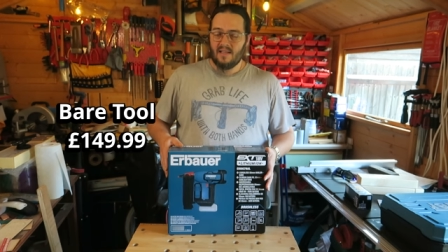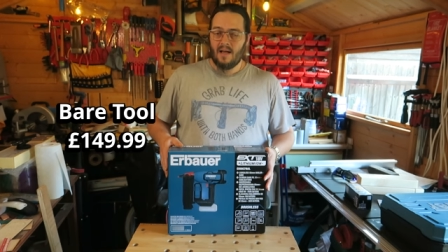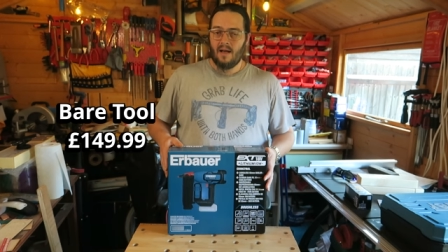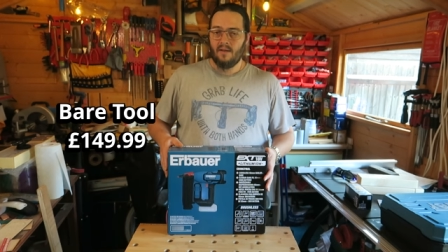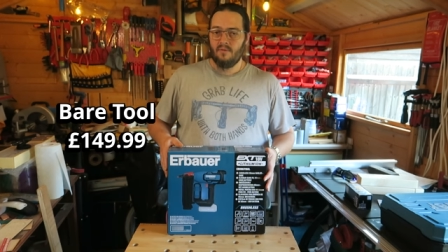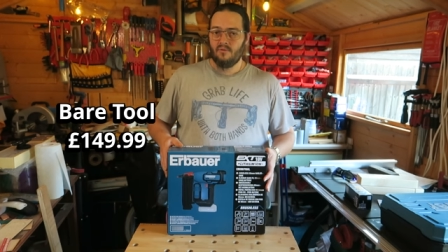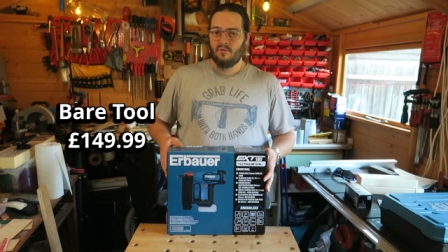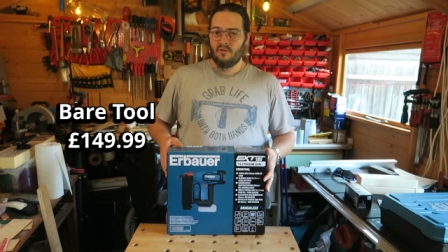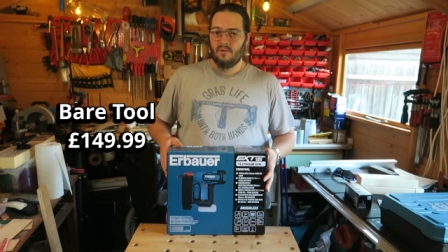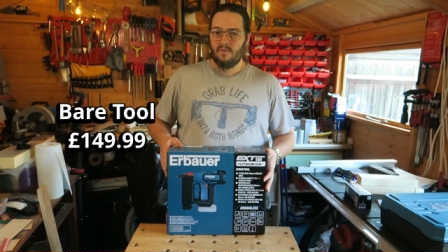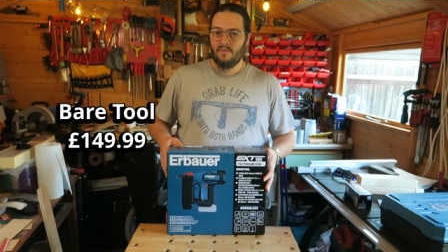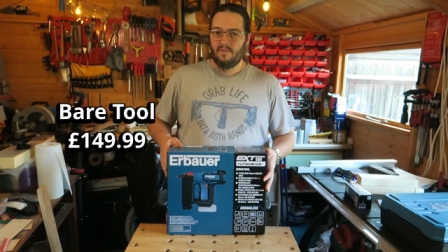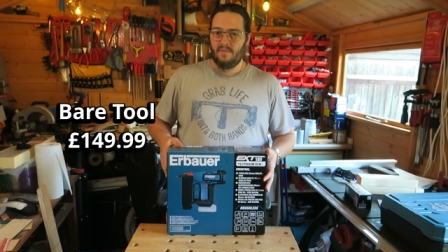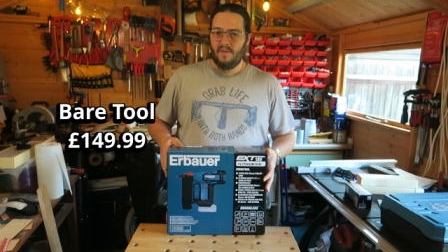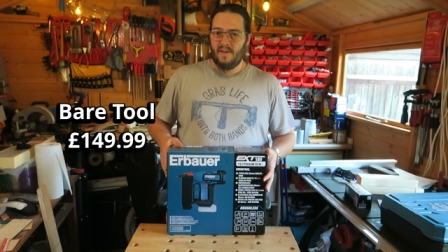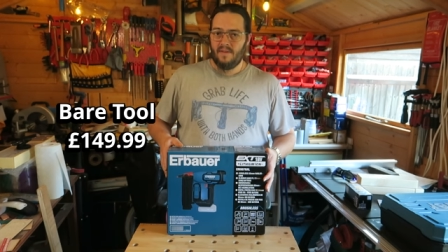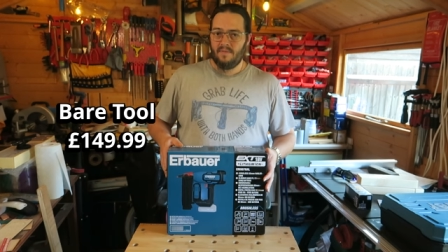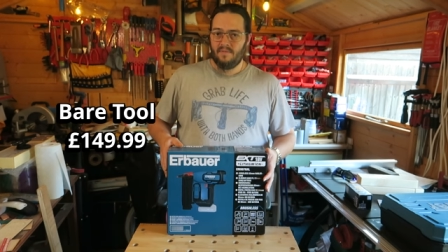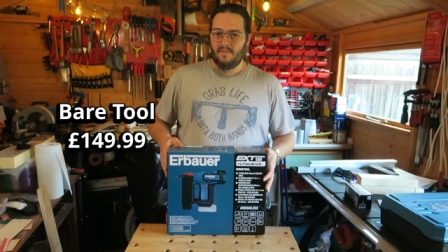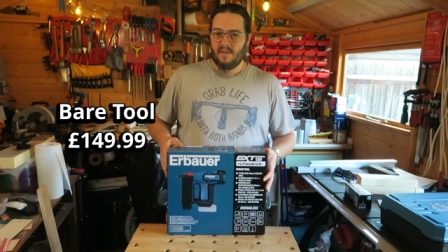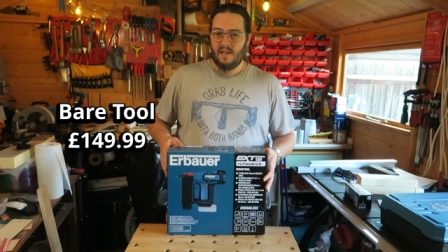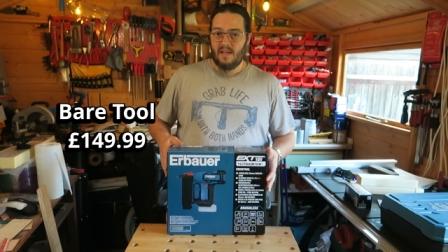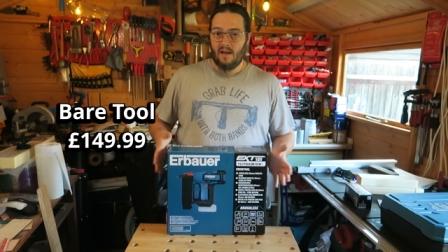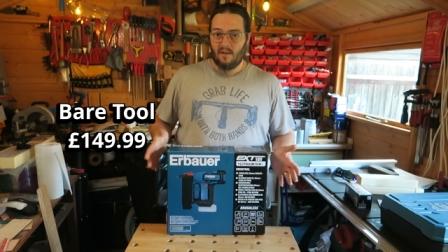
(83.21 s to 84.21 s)

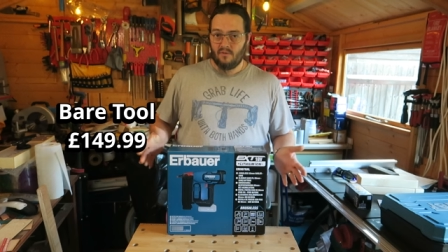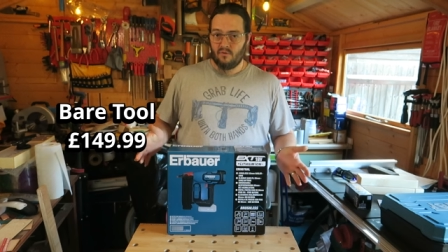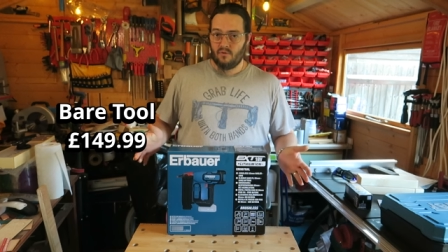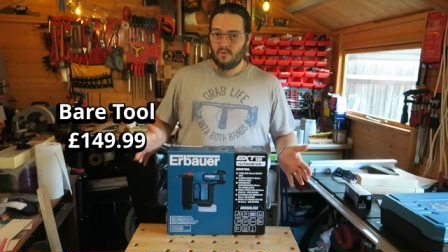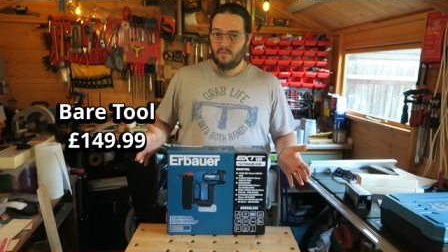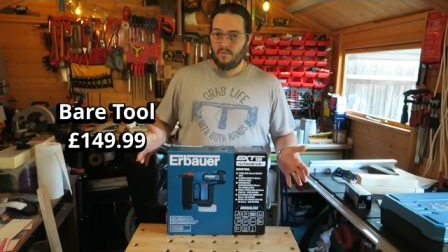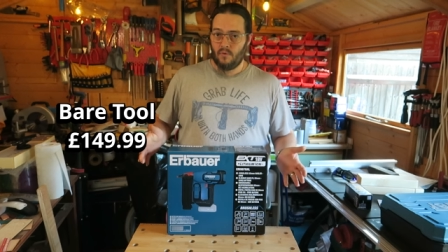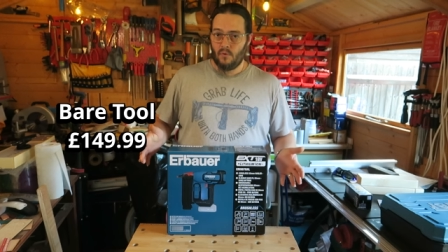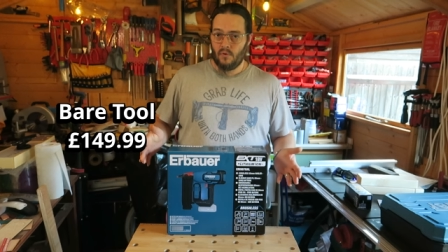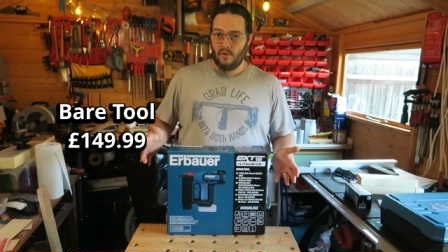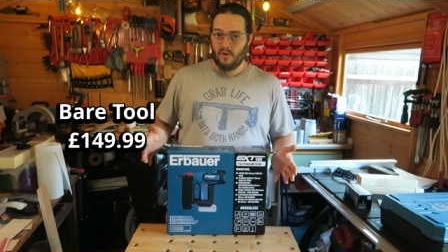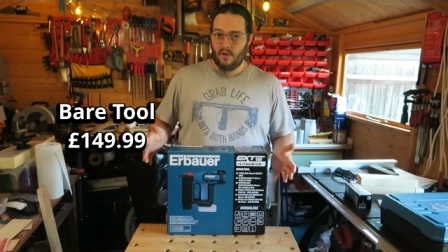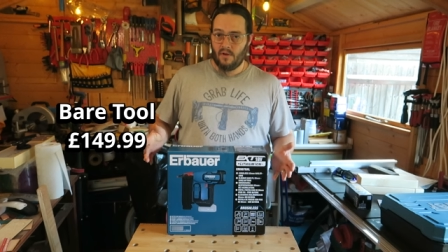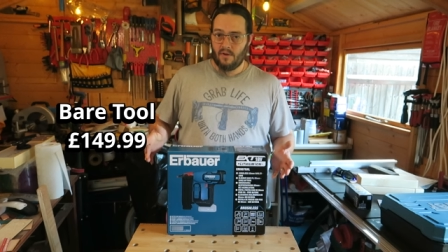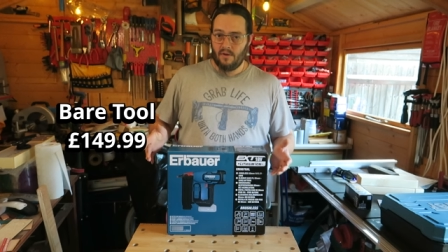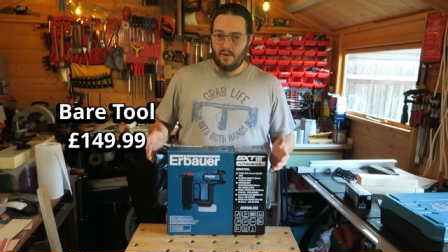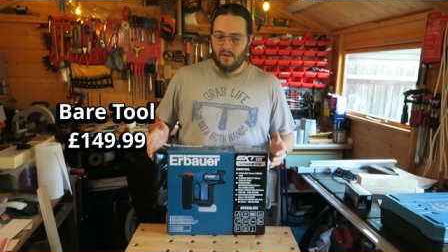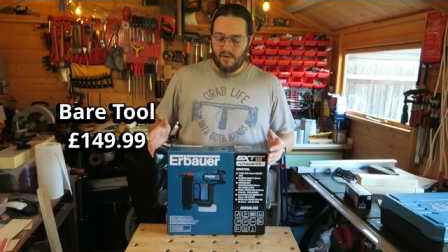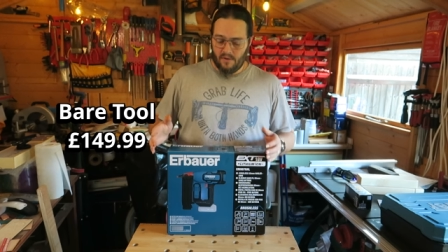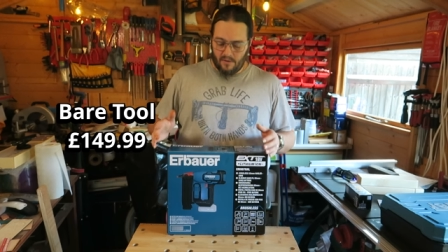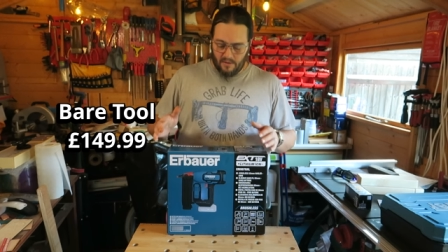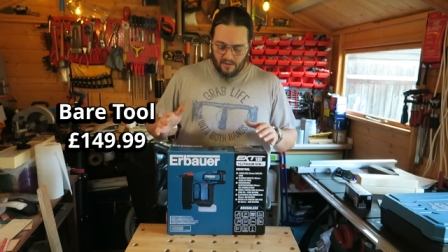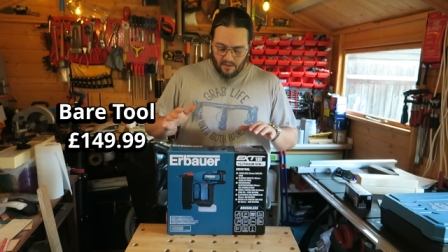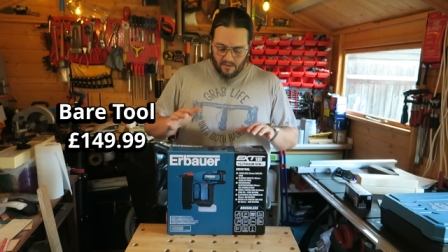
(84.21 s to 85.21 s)
150,
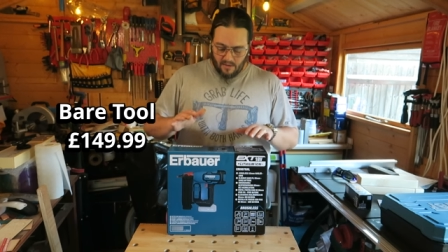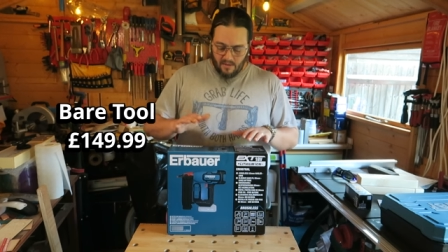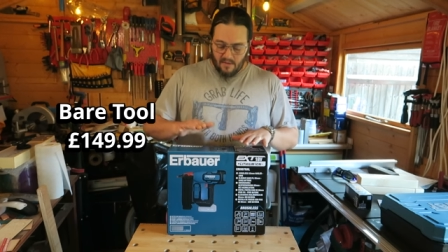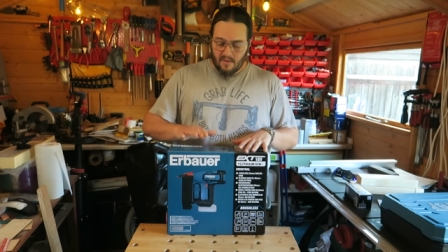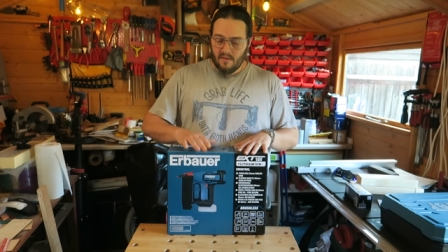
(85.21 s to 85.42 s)
149.99.